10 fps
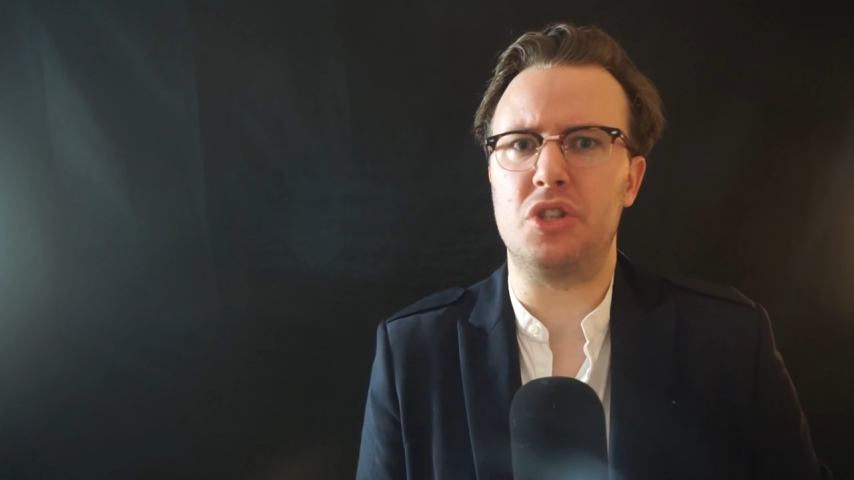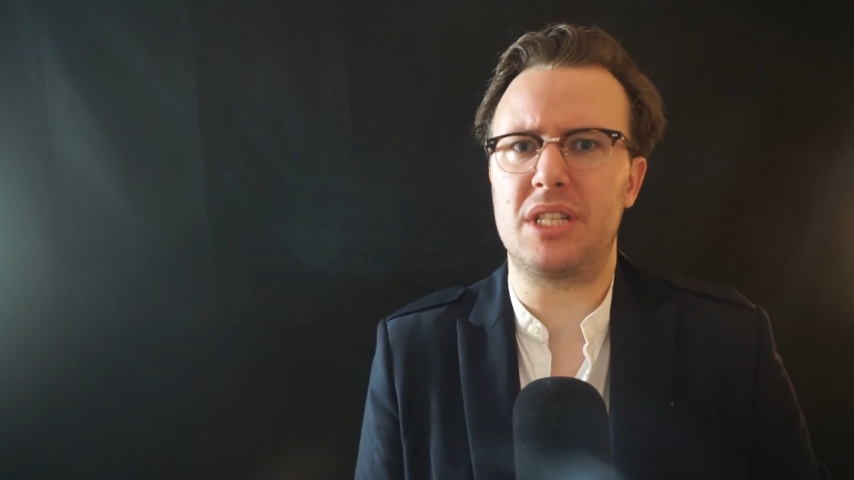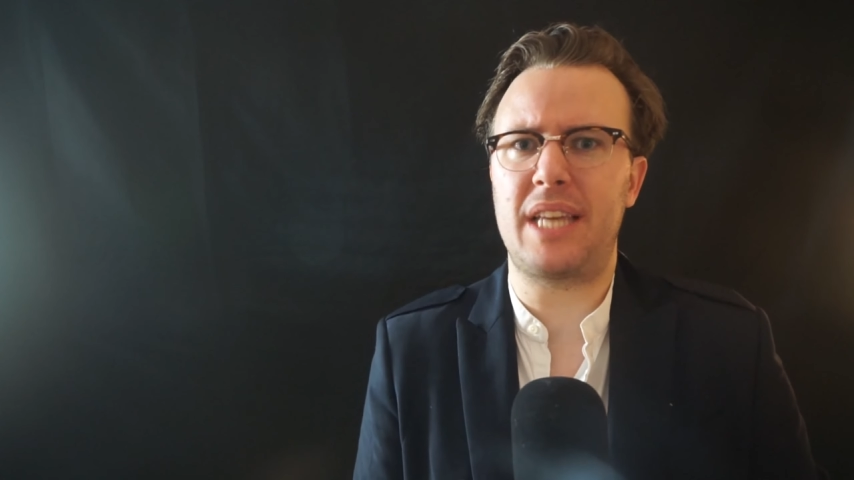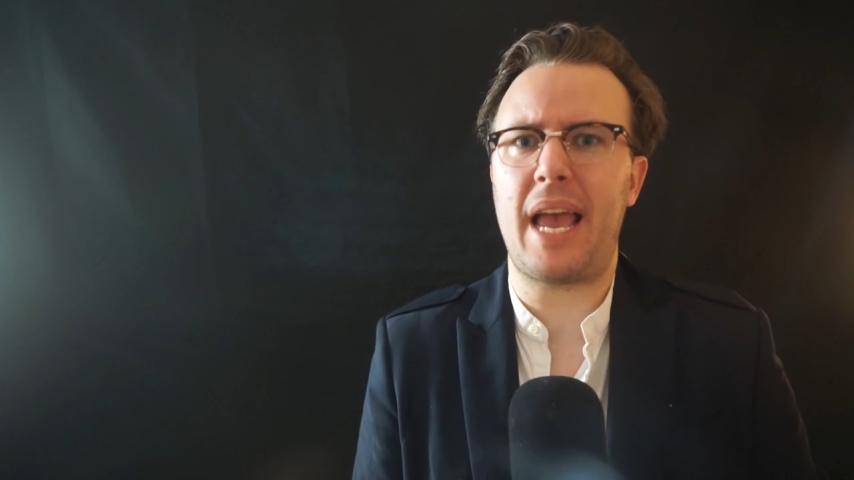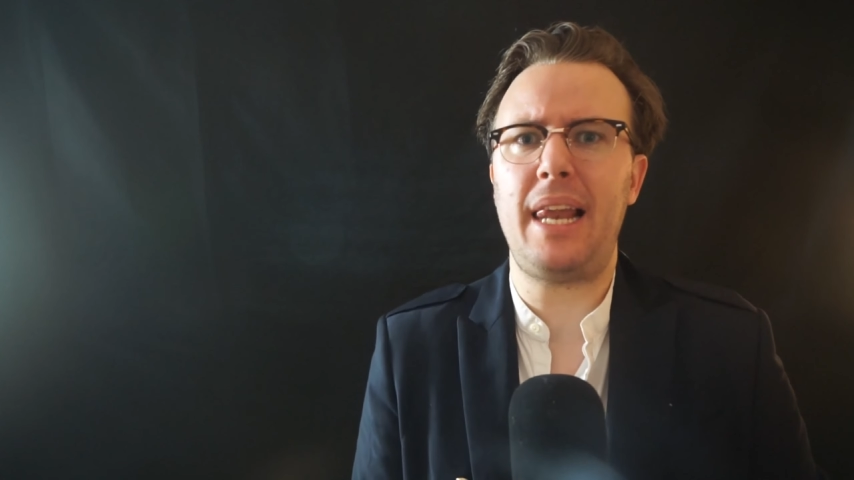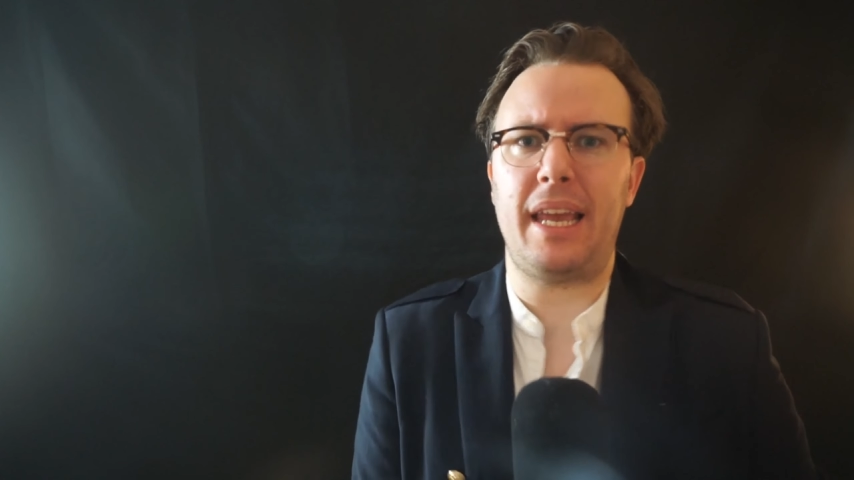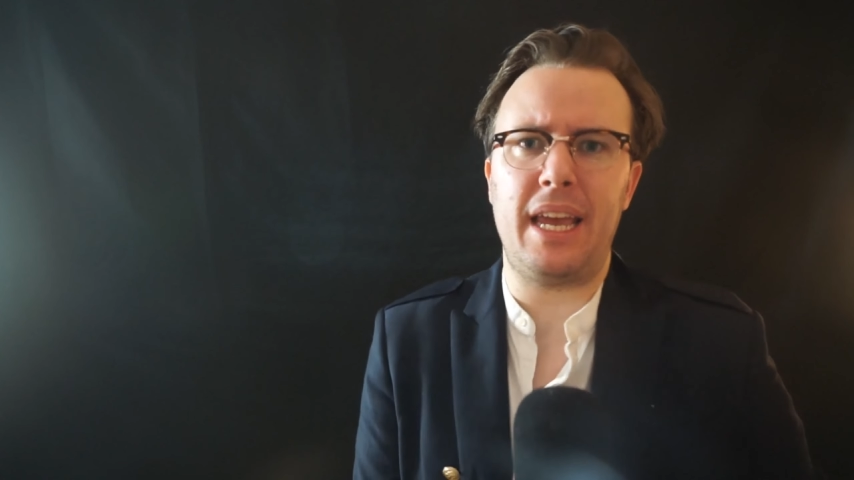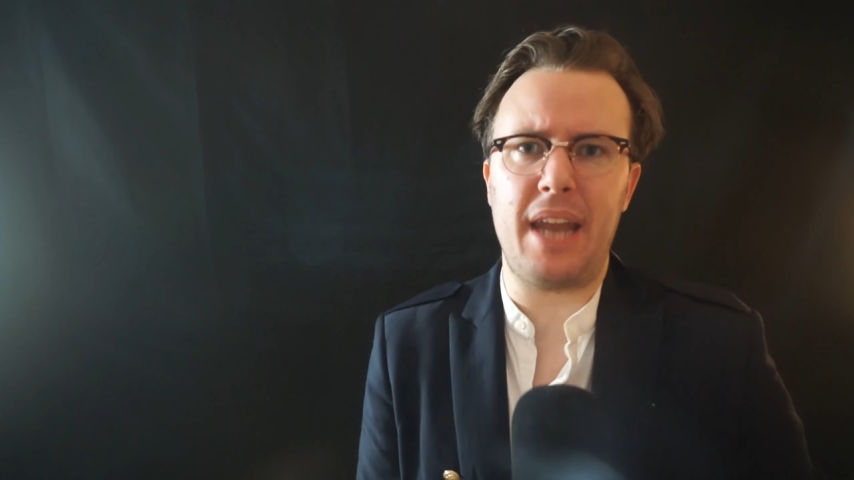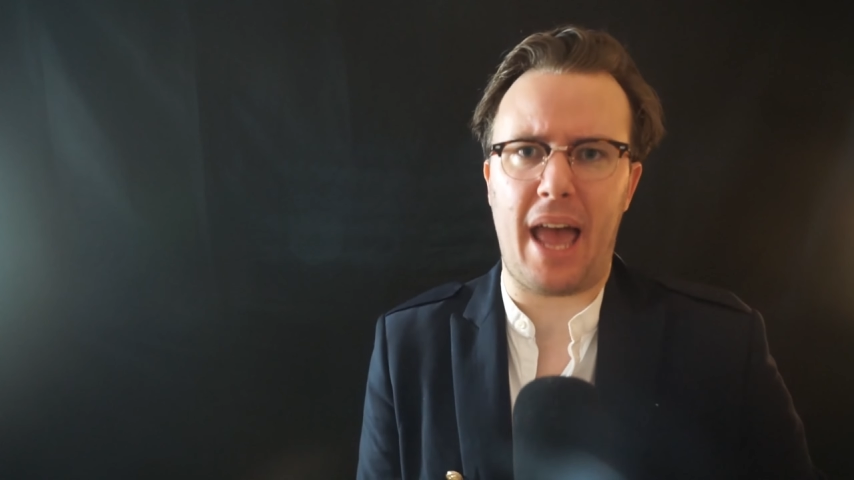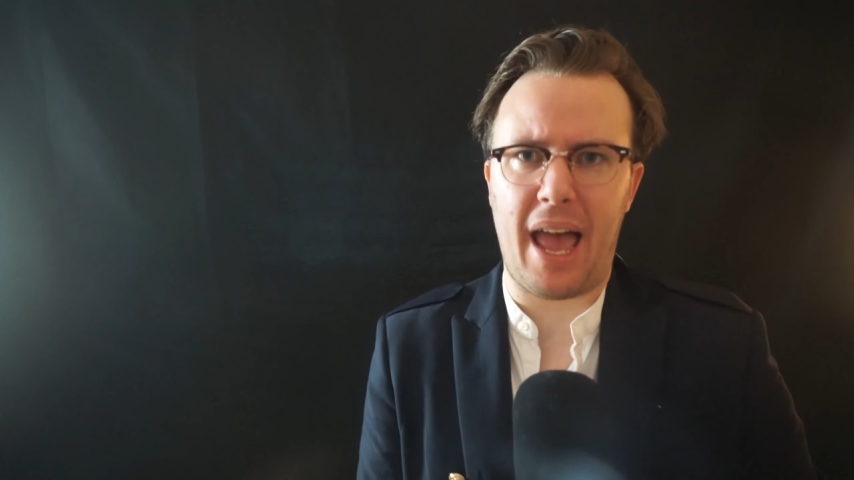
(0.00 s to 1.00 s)
scale
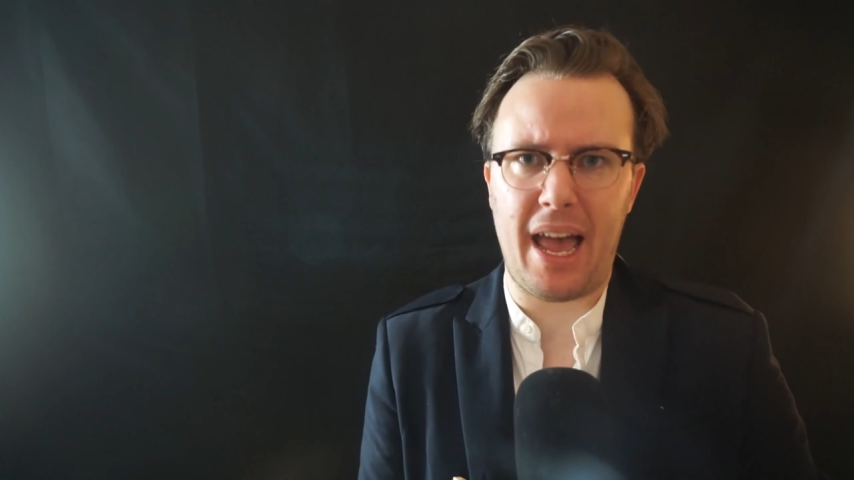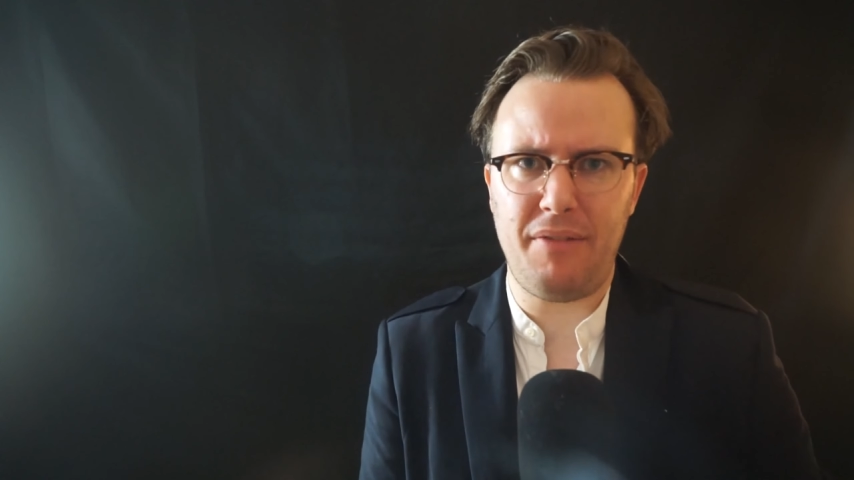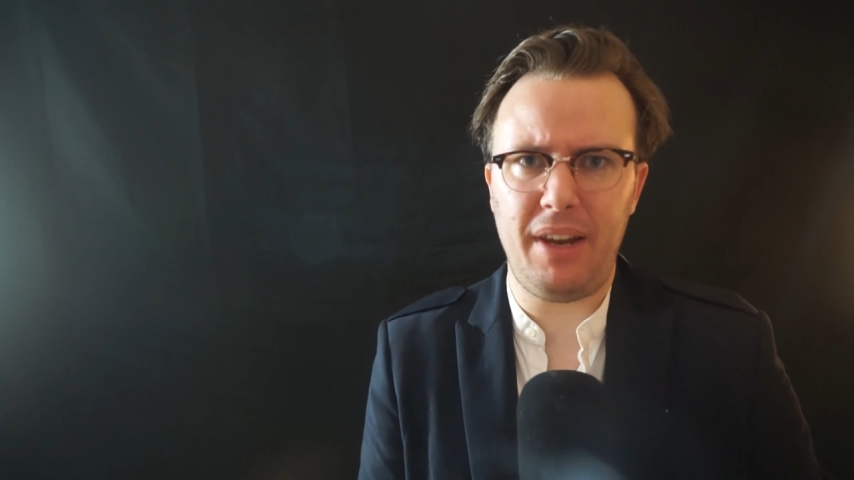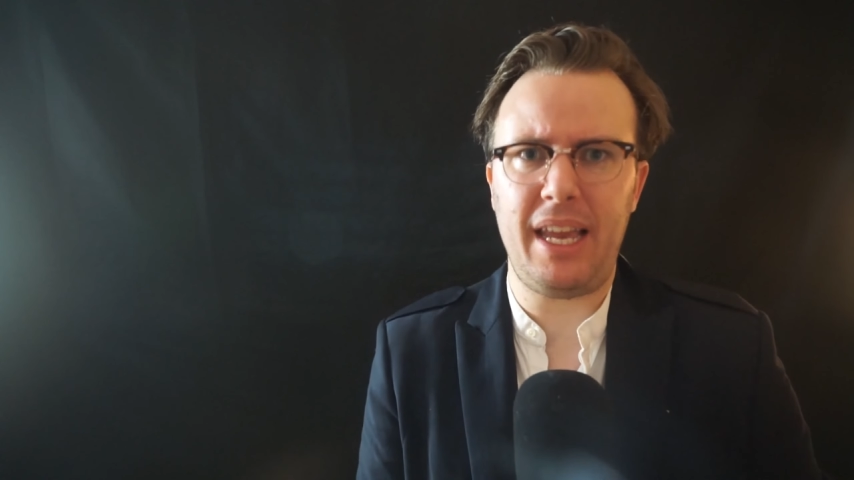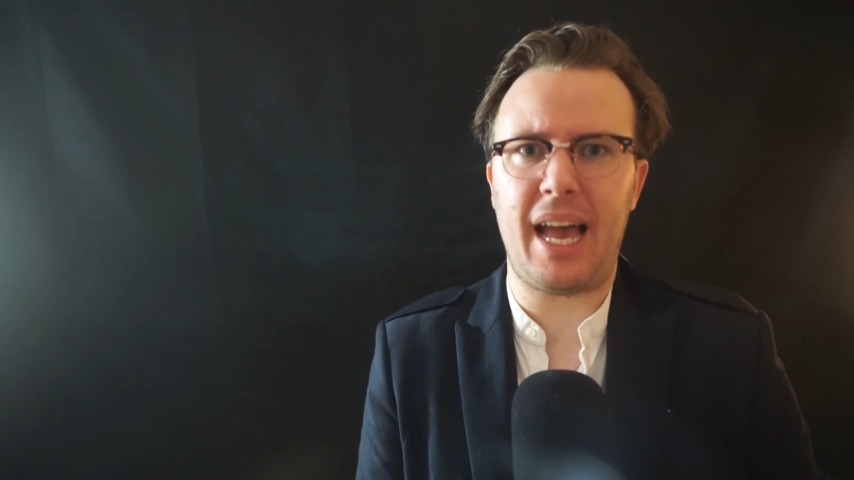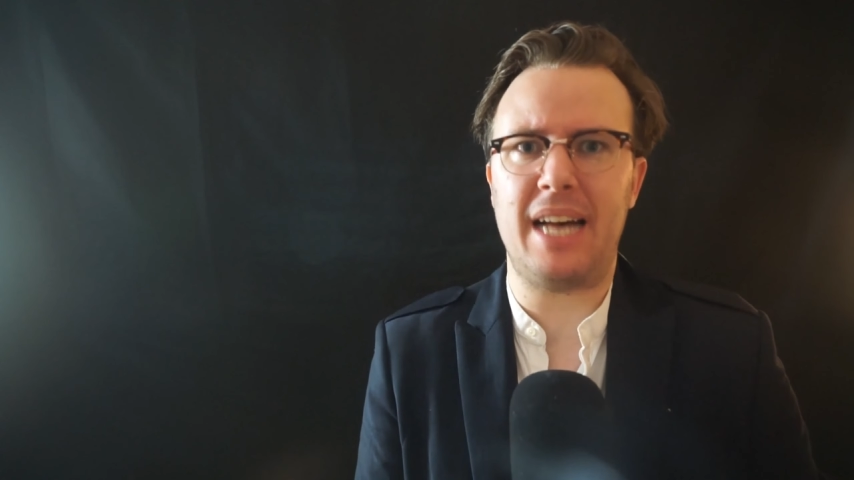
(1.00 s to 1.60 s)
in heavily,